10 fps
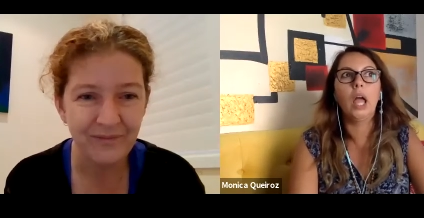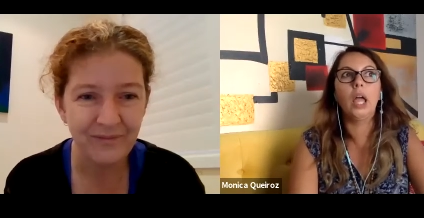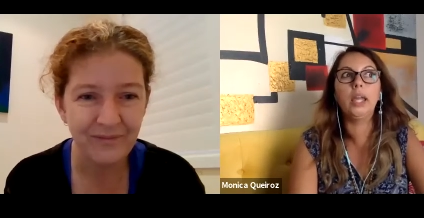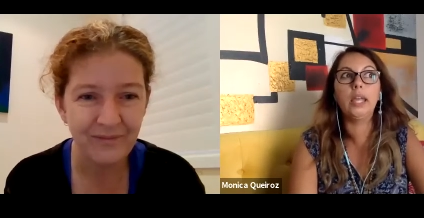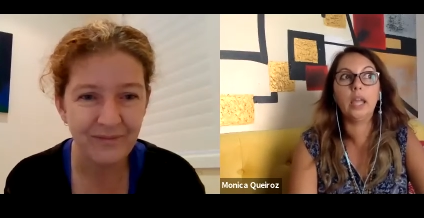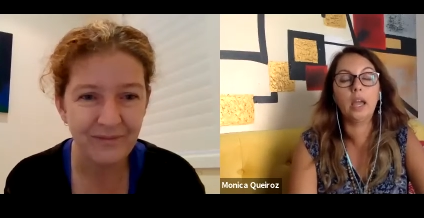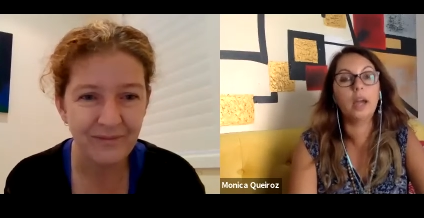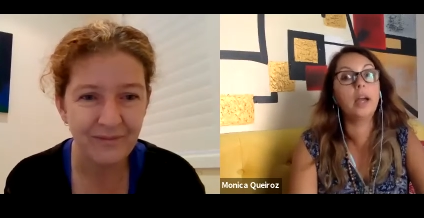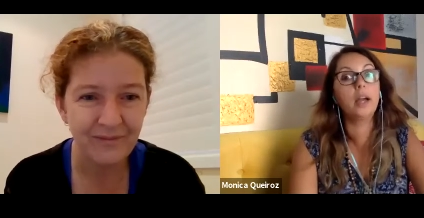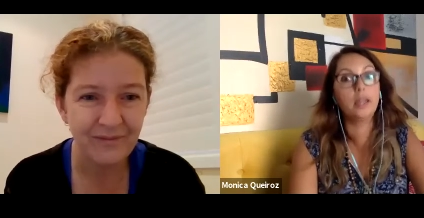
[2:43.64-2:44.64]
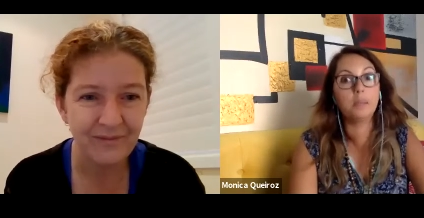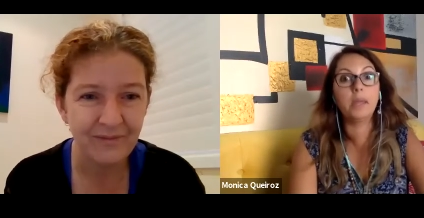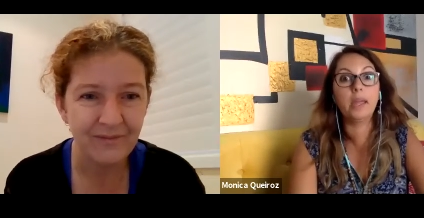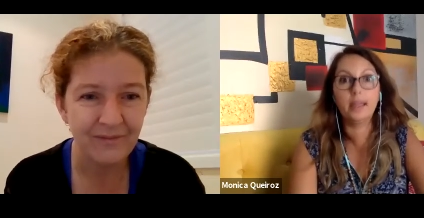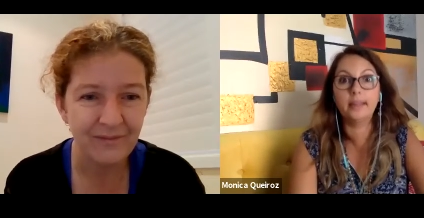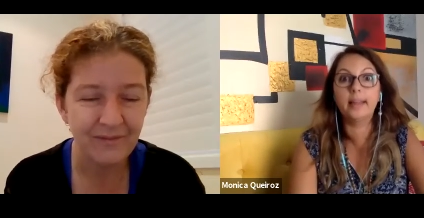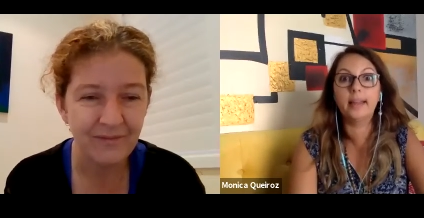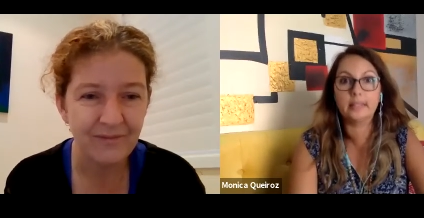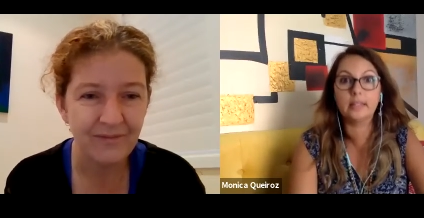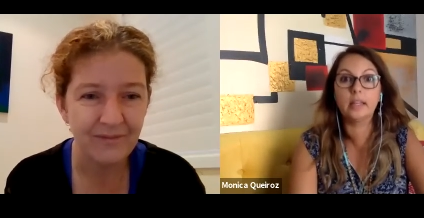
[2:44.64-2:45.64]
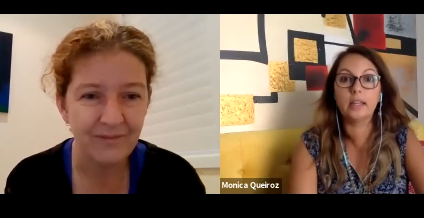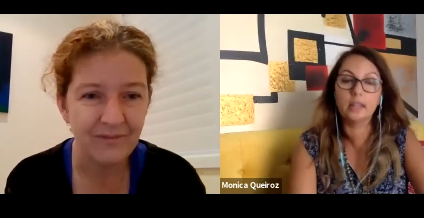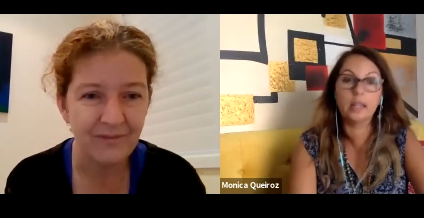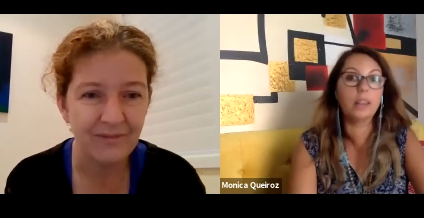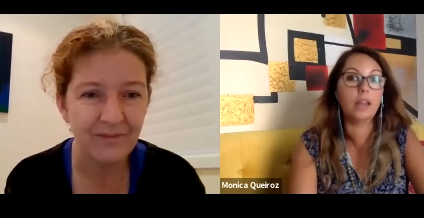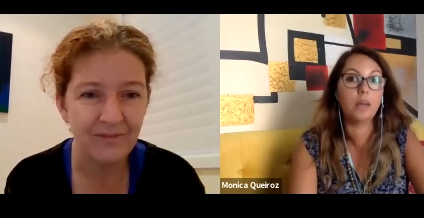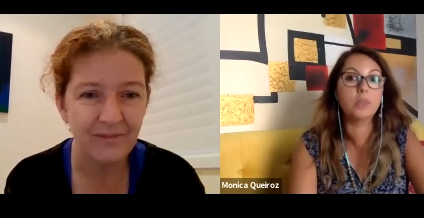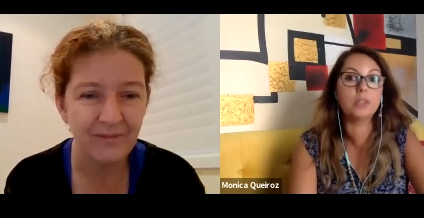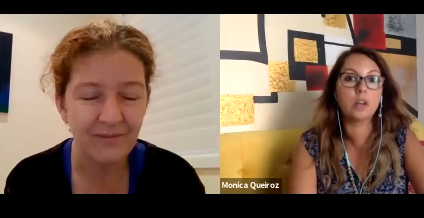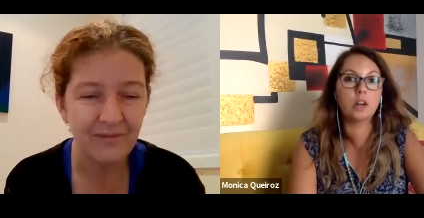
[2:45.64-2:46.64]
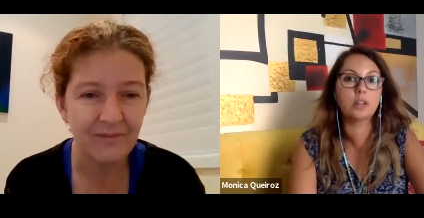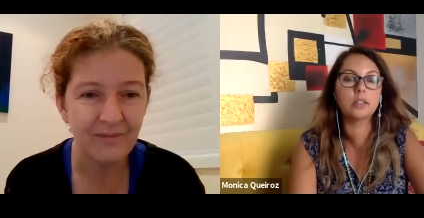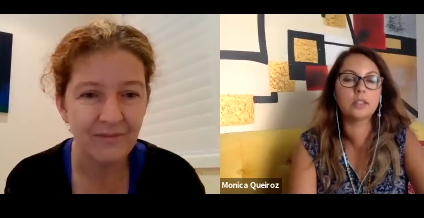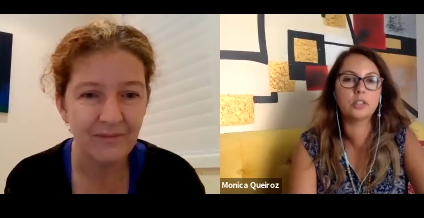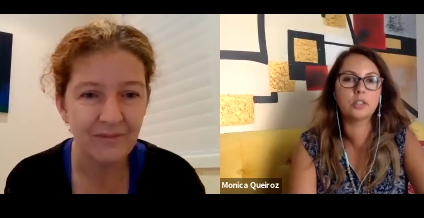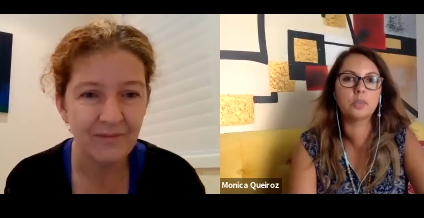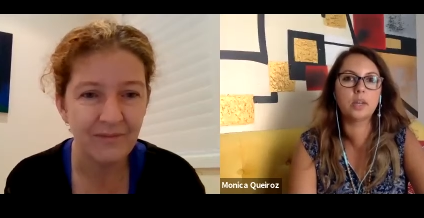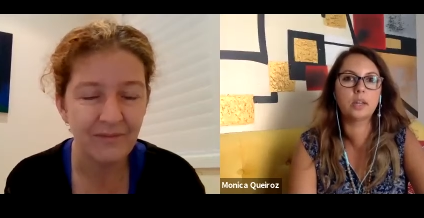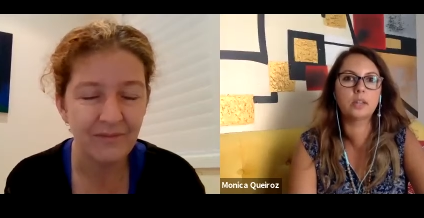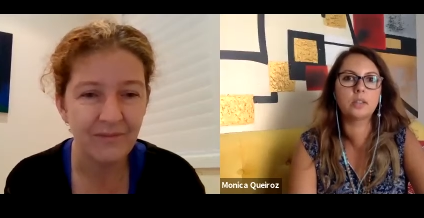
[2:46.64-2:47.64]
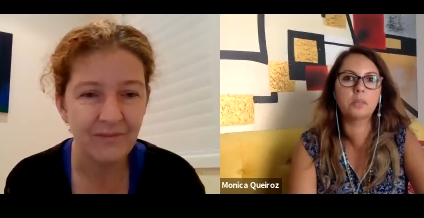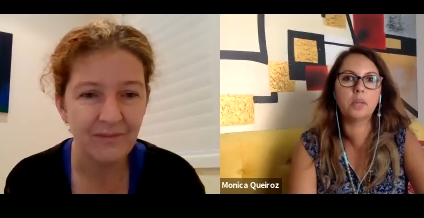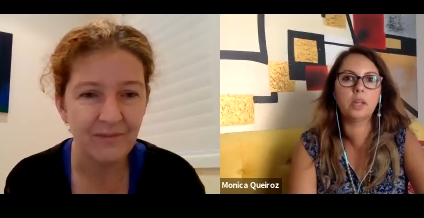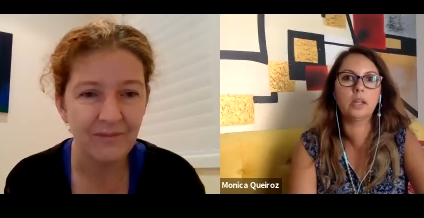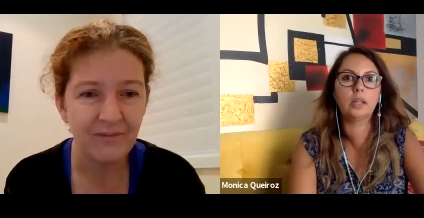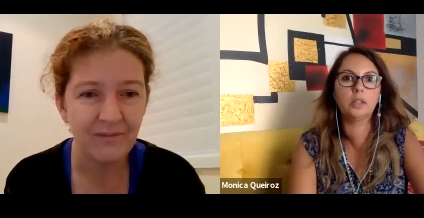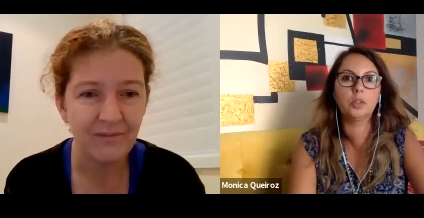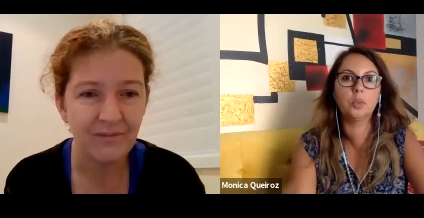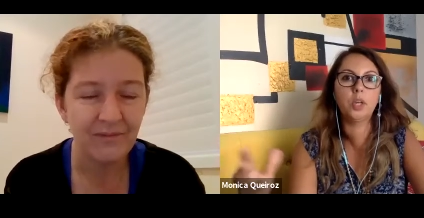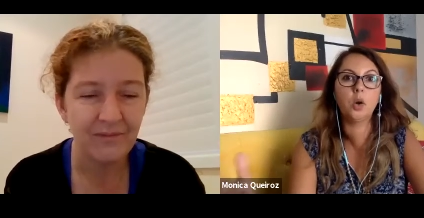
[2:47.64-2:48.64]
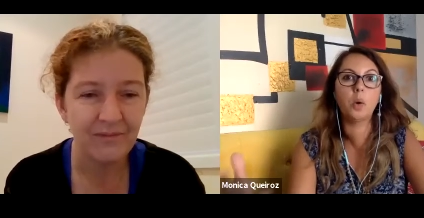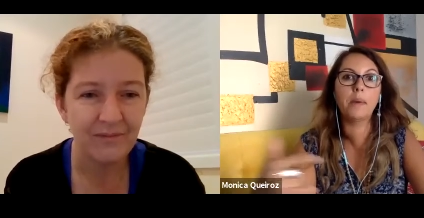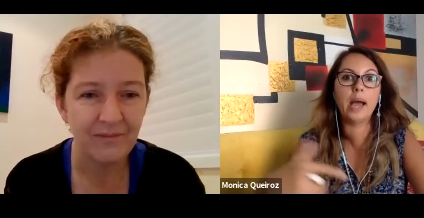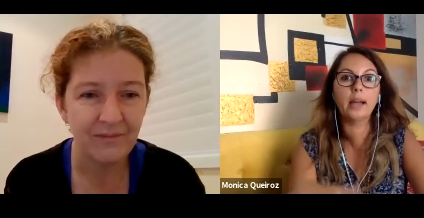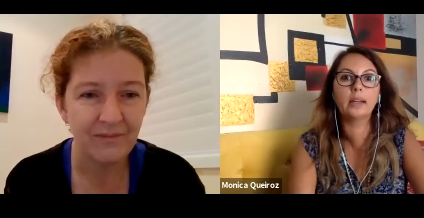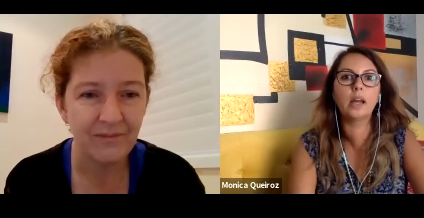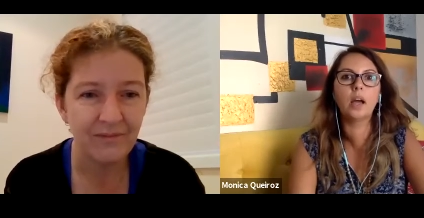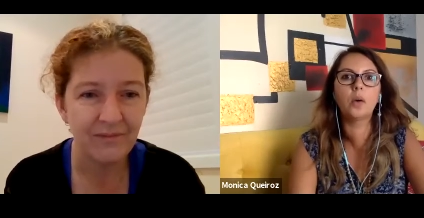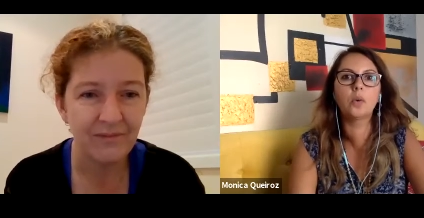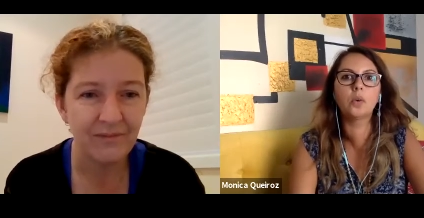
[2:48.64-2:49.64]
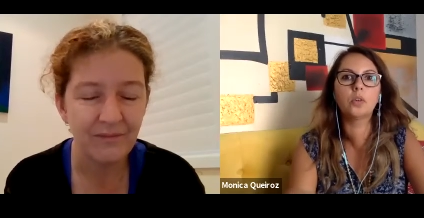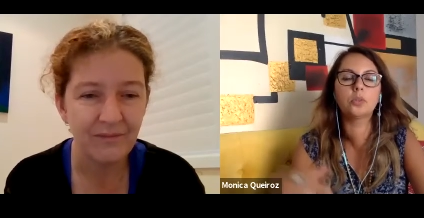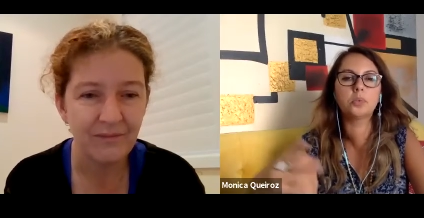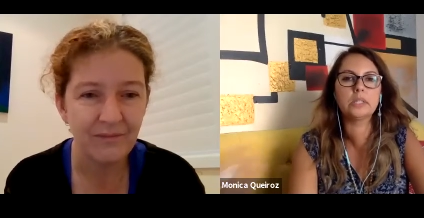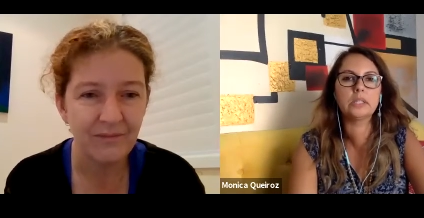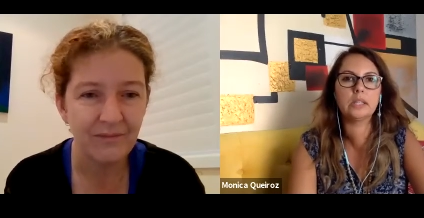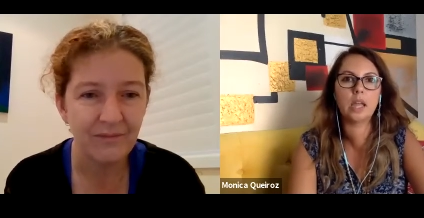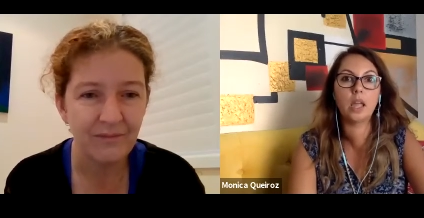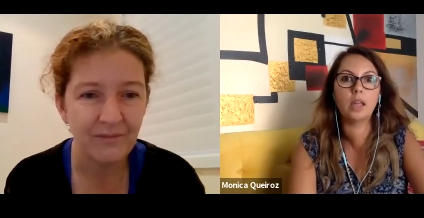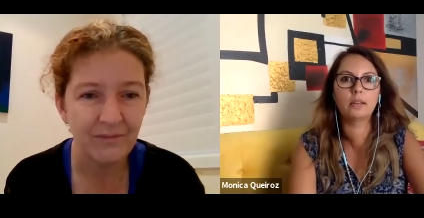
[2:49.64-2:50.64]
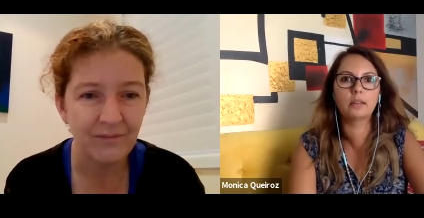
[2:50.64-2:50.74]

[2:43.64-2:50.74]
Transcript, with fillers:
Speaker 1: yeah, you may. And and that was a hard decision we had to make. Do we go back now or do we stay?